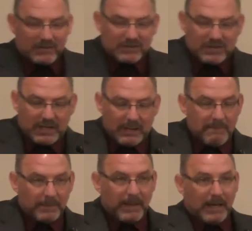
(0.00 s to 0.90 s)
to see
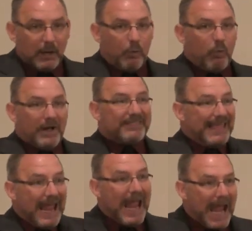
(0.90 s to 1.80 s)
uh, what
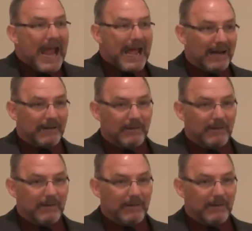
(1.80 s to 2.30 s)
they had.